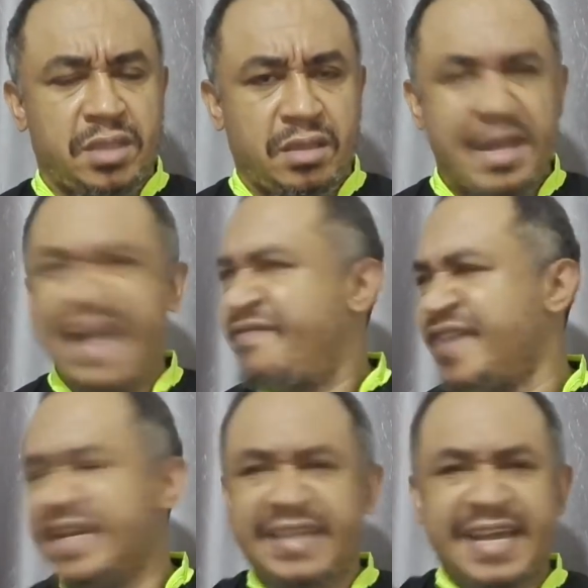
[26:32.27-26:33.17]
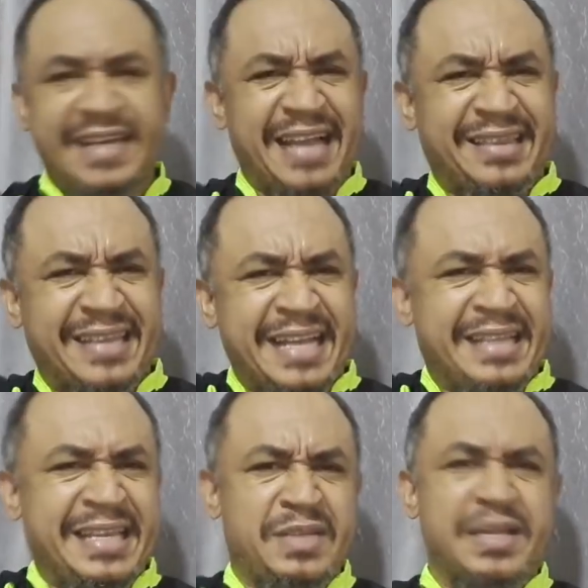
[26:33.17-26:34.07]
Every day they are
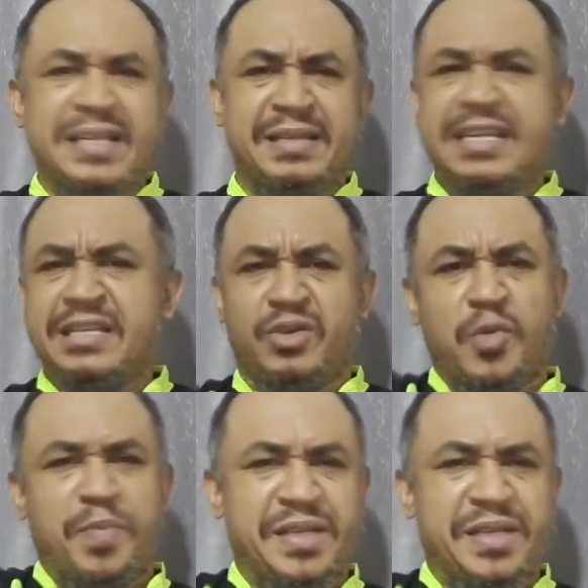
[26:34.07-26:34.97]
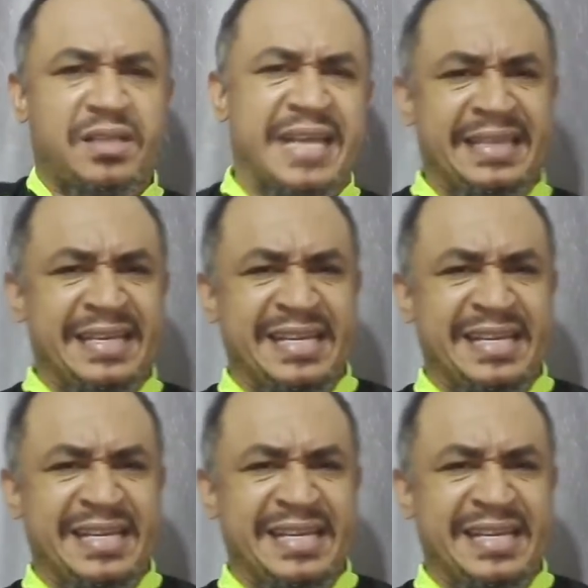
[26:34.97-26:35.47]
this group is threatening,